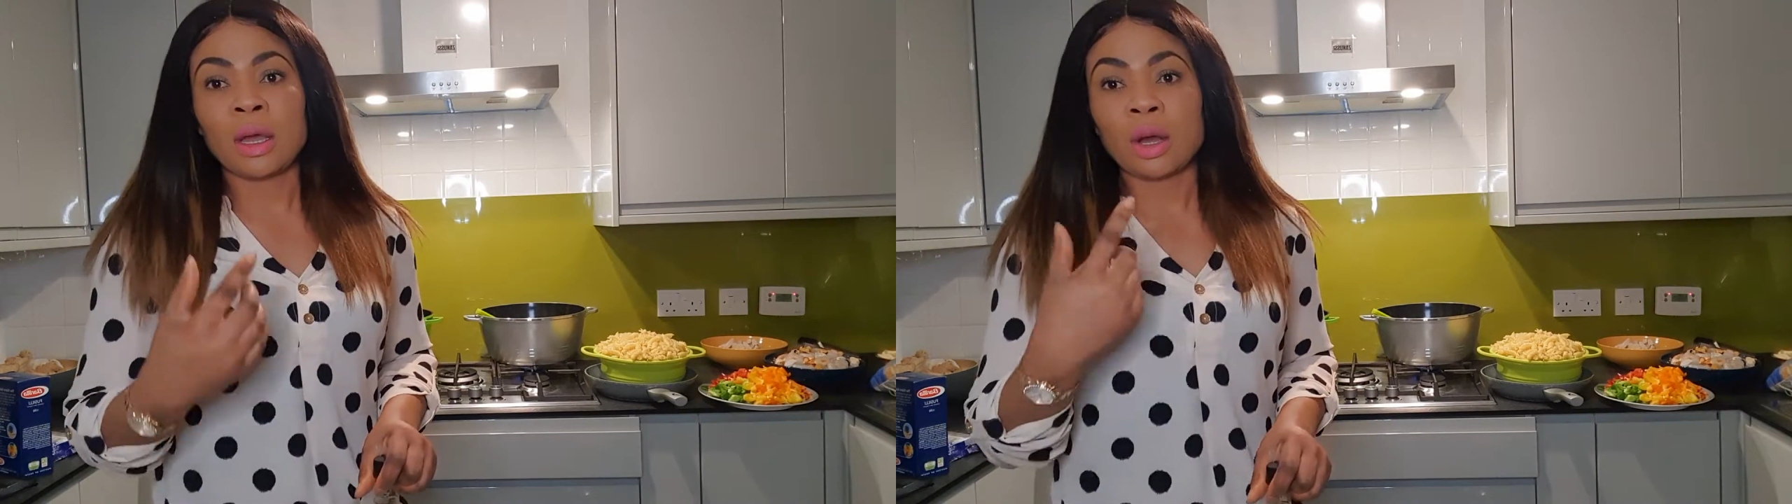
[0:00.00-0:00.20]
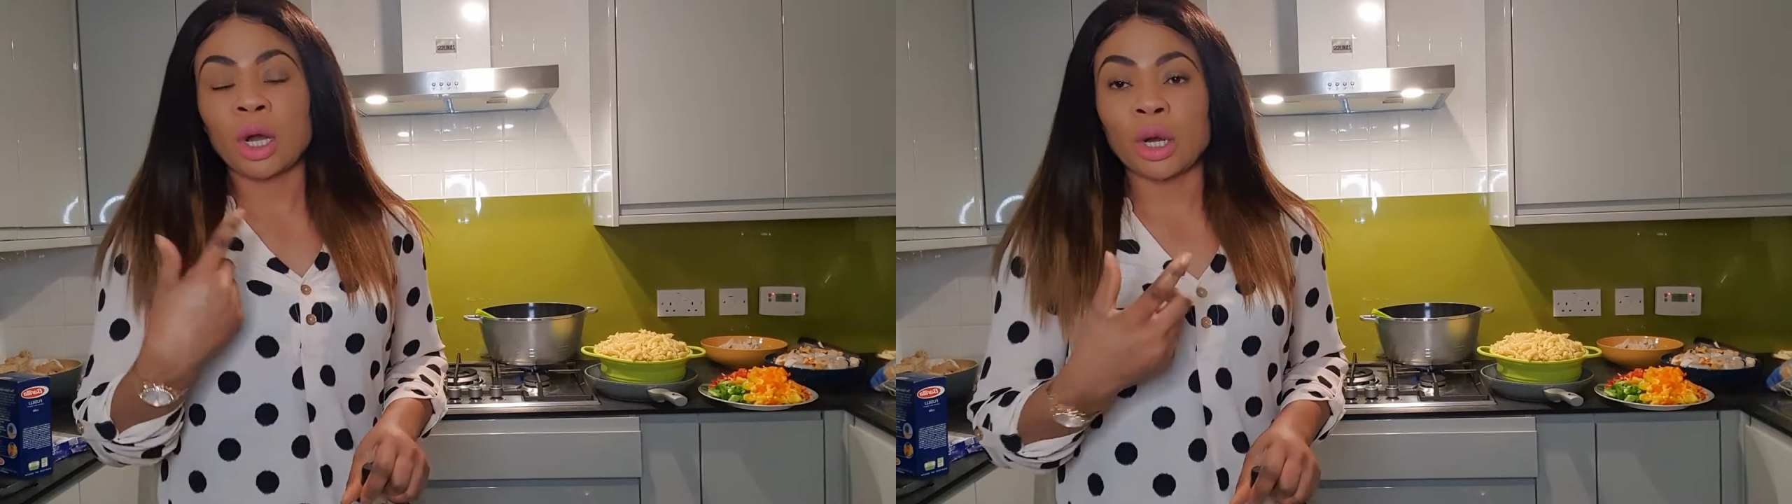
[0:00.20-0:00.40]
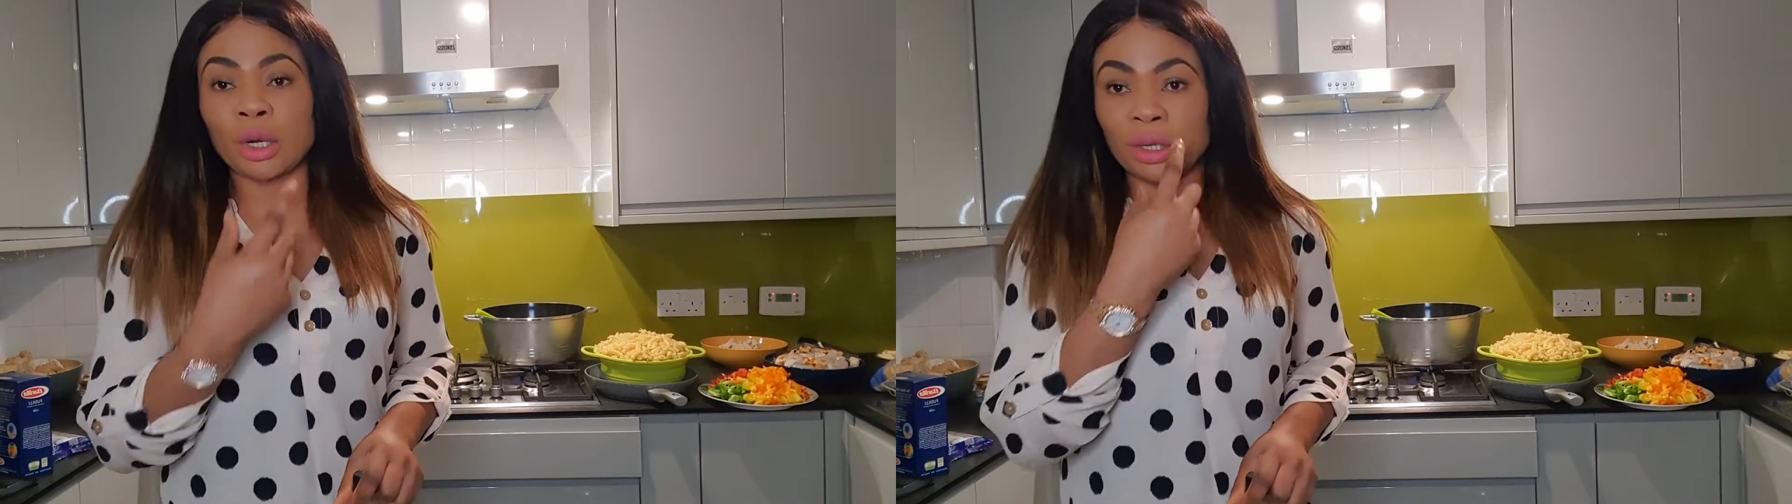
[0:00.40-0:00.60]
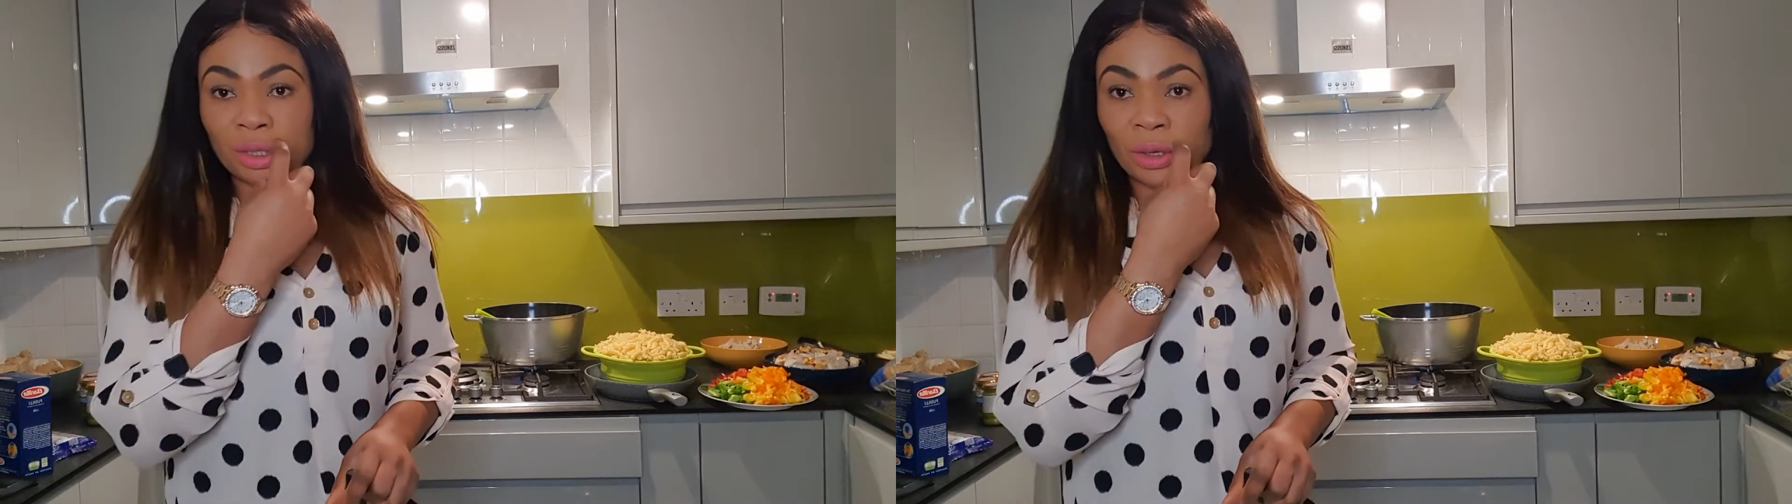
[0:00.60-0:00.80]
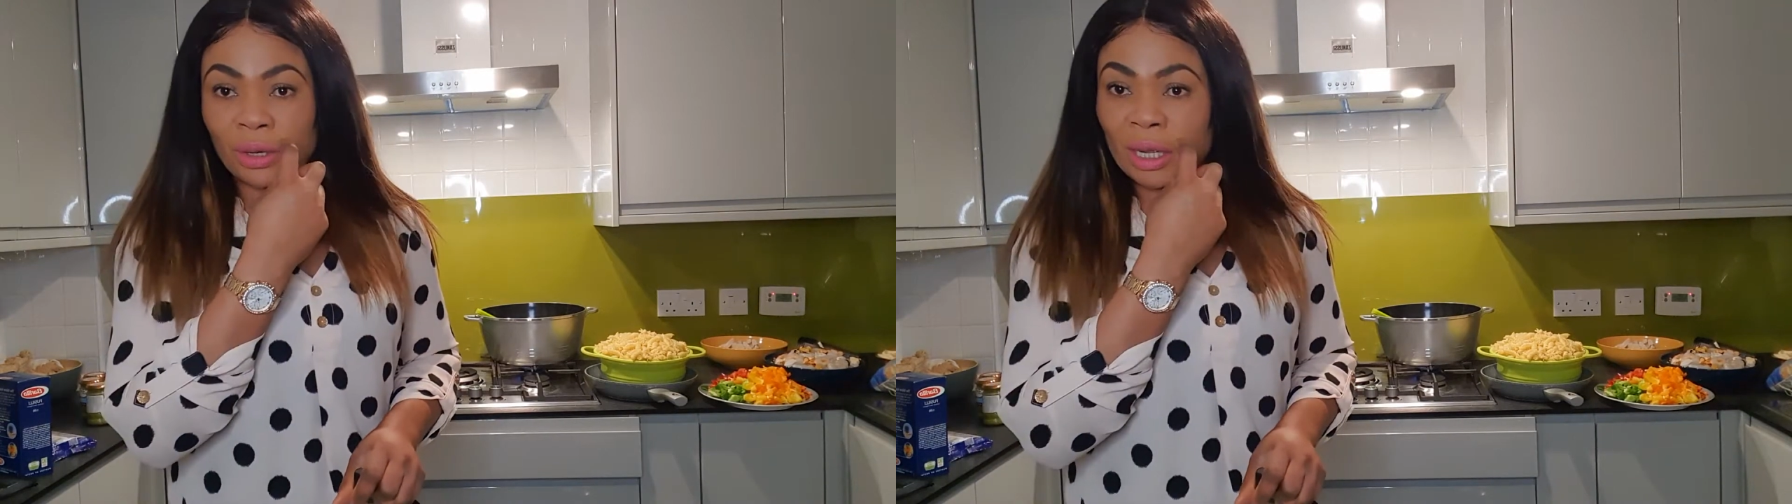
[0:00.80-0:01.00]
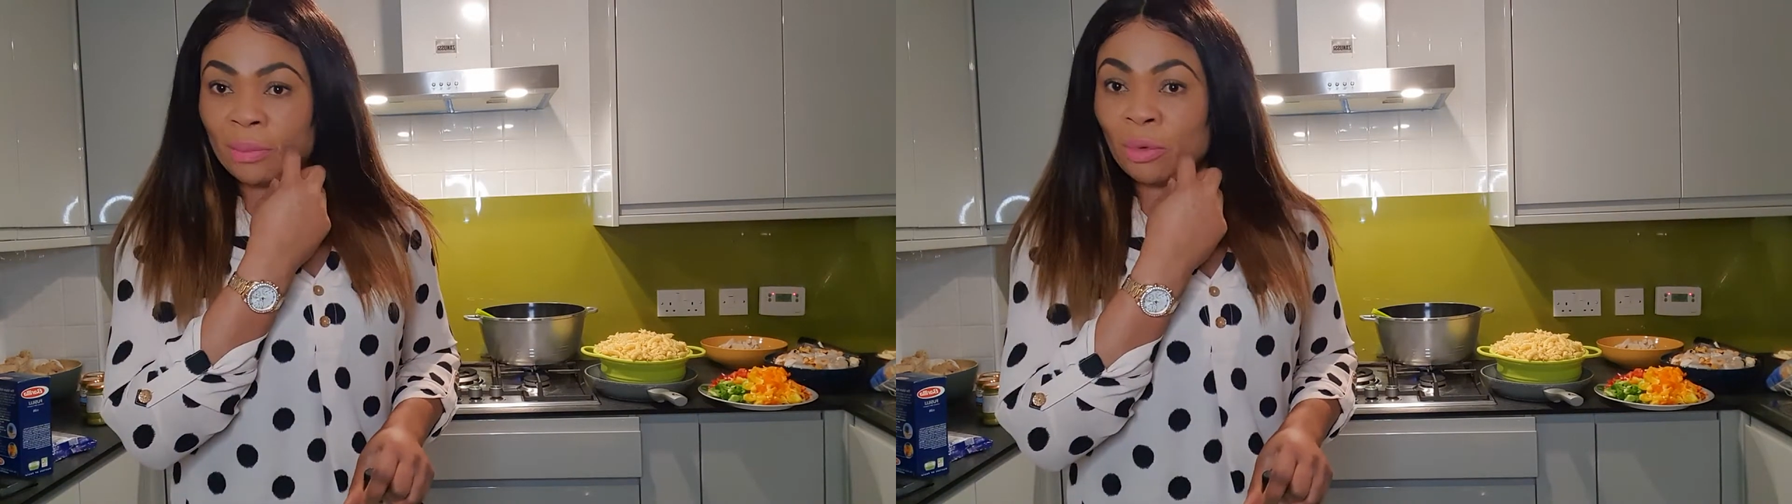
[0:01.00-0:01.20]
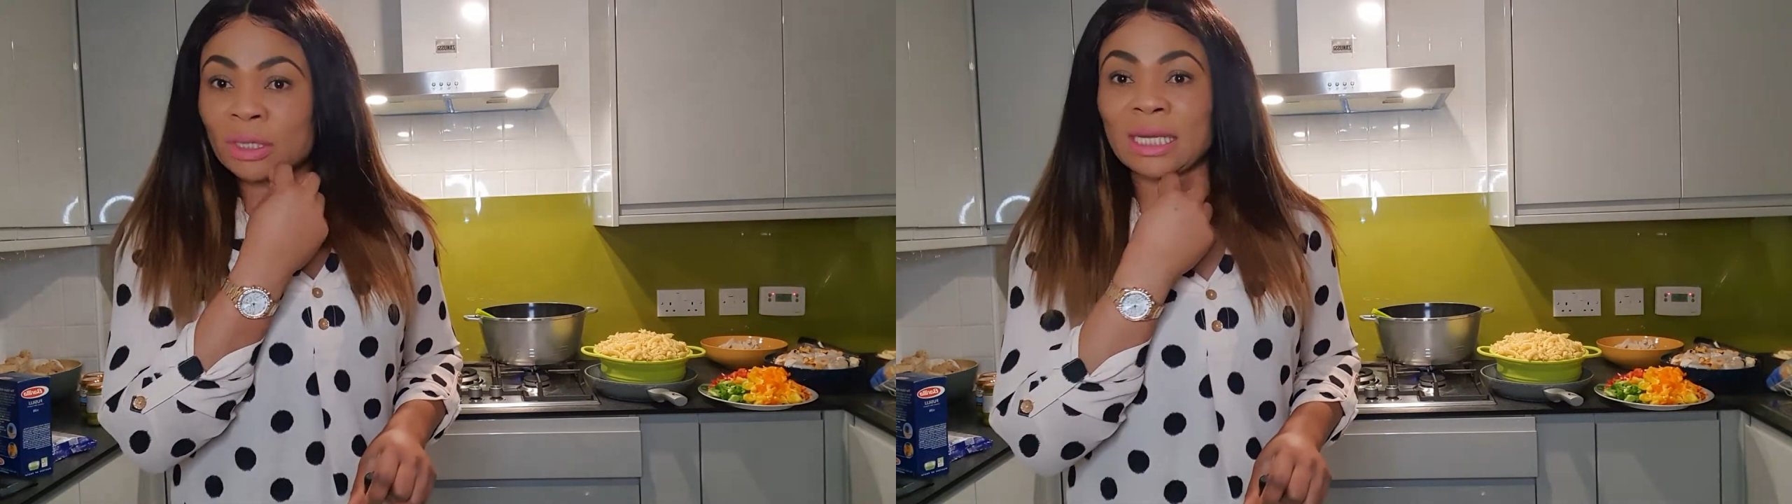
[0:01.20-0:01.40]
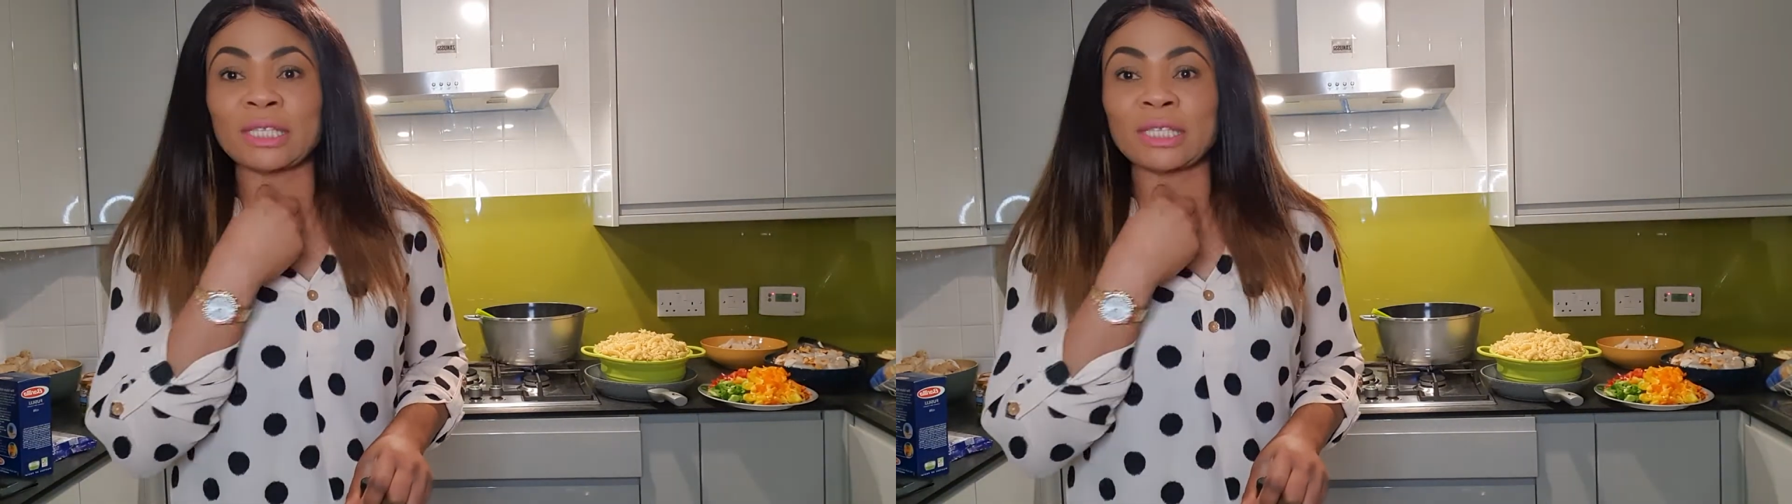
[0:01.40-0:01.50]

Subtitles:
coconut oil, most